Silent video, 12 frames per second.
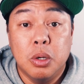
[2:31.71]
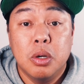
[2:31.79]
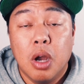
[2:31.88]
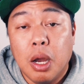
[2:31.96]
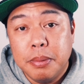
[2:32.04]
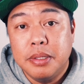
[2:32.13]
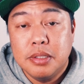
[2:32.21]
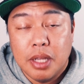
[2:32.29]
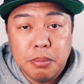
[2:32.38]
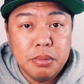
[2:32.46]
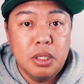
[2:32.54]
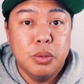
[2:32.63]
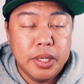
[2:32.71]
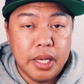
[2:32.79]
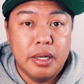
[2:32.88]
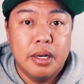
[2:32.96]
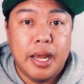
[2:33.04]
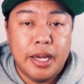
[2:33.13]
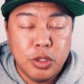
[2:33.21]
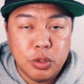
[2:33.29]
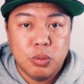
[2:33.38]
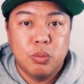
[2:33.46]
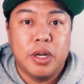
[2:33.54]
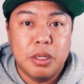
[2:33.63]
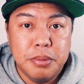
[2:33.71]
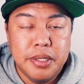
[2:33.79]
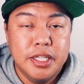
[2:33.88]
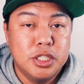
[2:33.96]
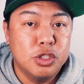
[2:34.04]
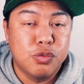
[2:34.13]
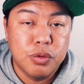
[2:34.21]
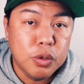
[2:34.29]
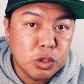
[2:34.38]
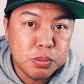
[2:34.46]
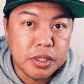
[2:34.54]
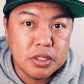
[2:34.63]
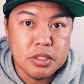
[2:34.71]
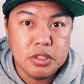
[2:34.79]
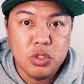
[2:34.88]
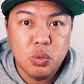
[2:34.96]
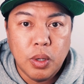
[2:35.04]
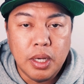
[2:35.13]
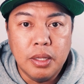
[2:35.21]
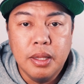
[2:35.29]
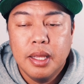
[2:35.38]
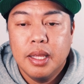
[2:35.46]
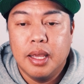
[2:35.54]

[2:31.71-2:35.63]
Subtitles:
comment down below again, add your recommendations for those places as well,